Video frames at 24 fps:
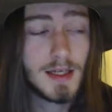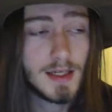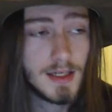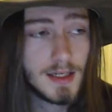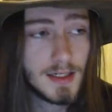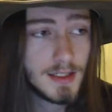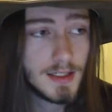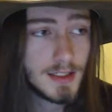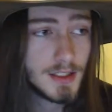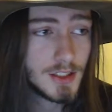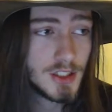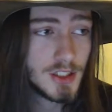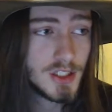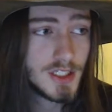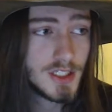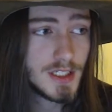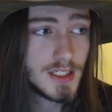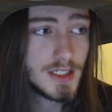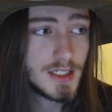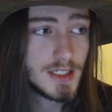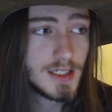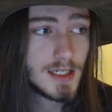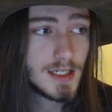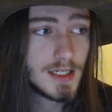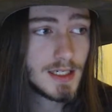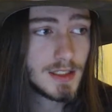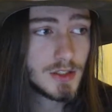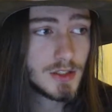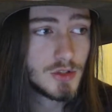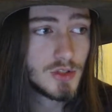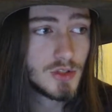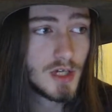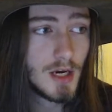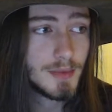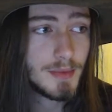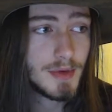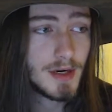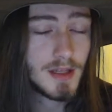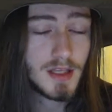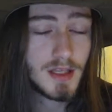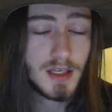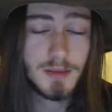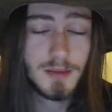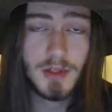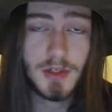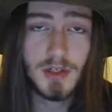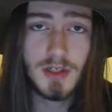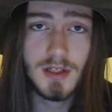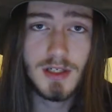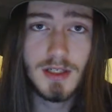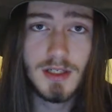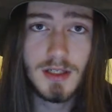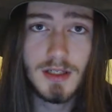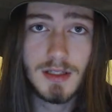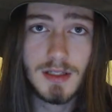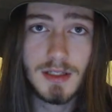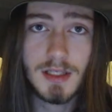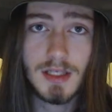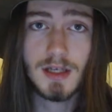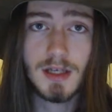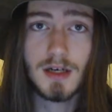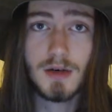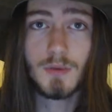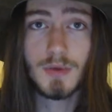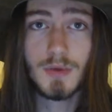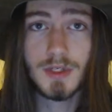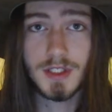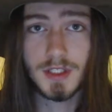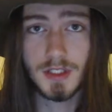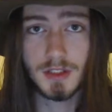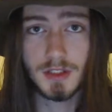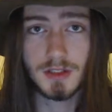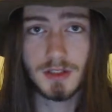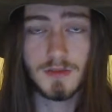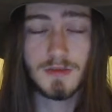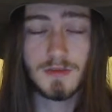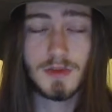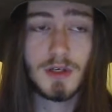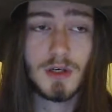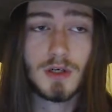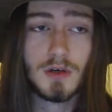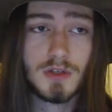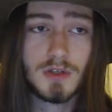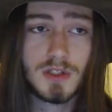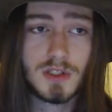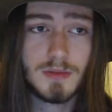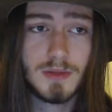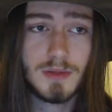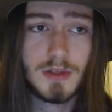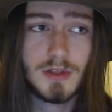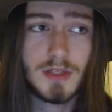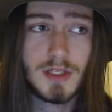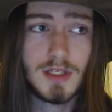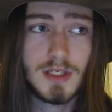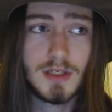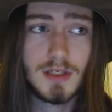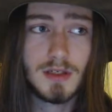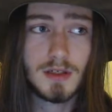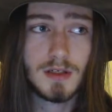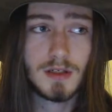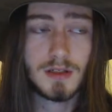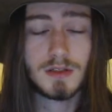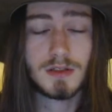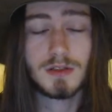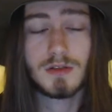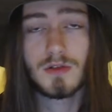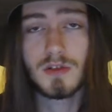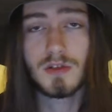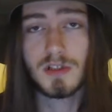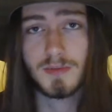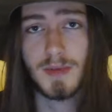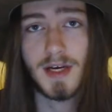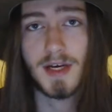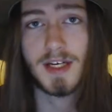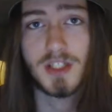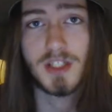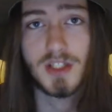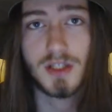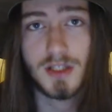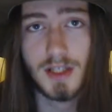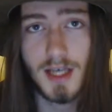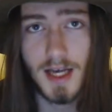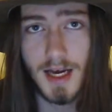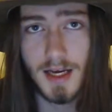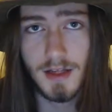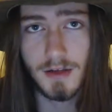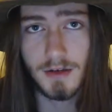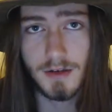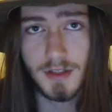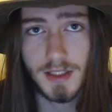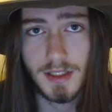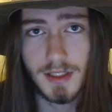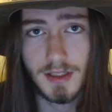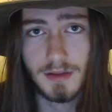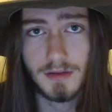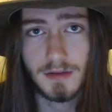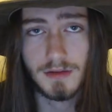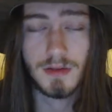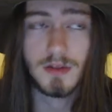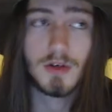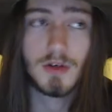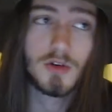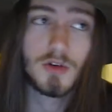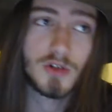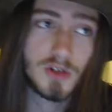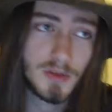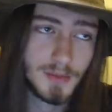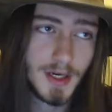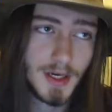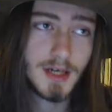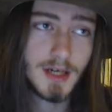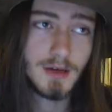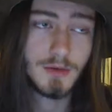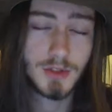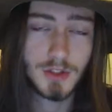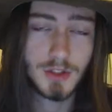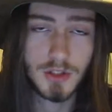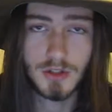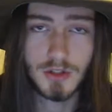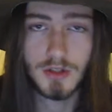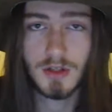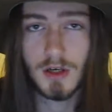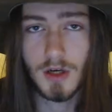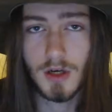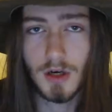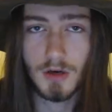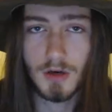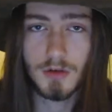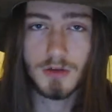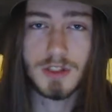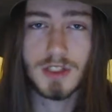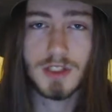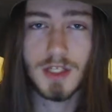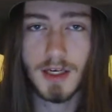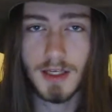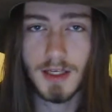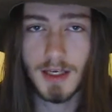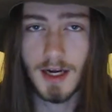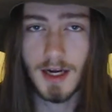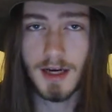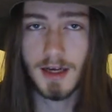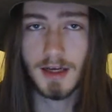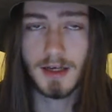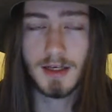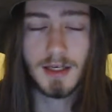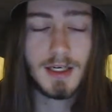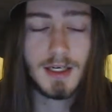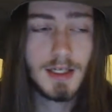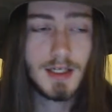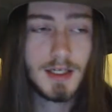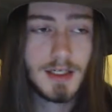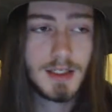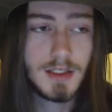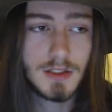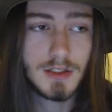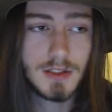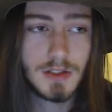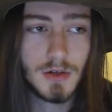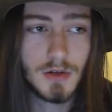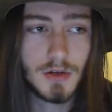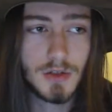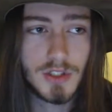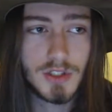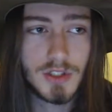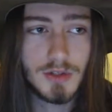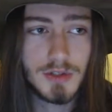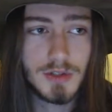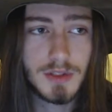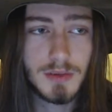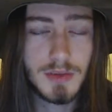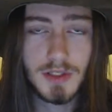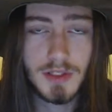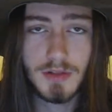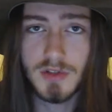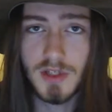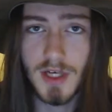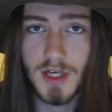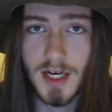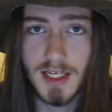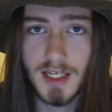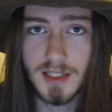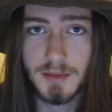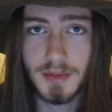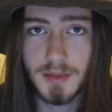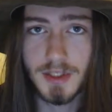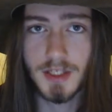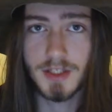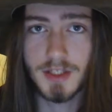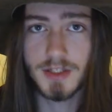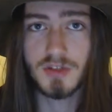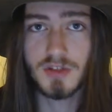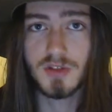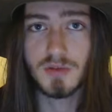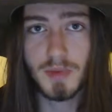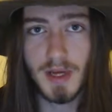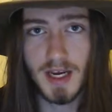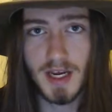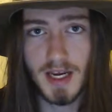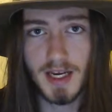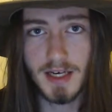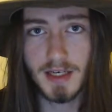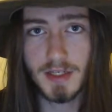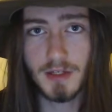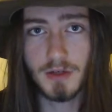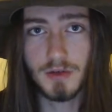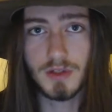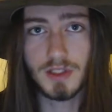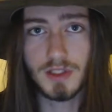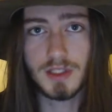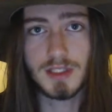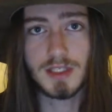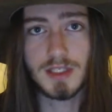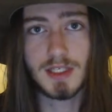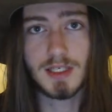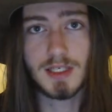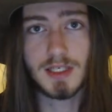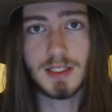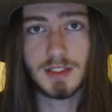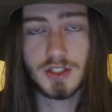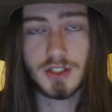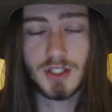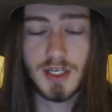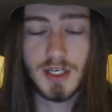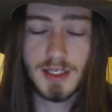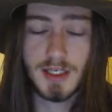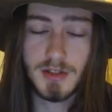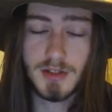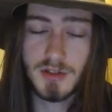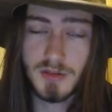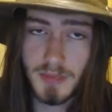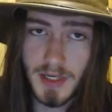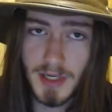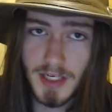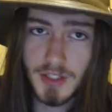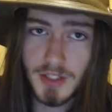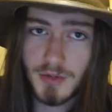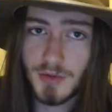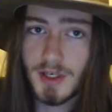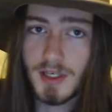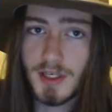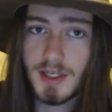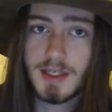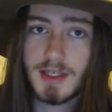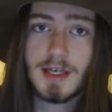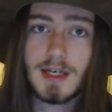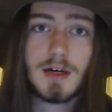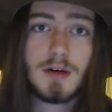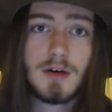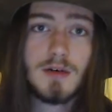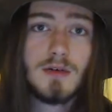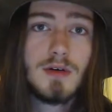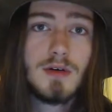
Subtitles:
She has dropped out of the community, the Wizards of the Coast community, also known as Magic the Gathering, owned by Wizards of the Coast, yada yada. So she was a huge cosplayer. She was paid to do these things. She had a huge Patreon account,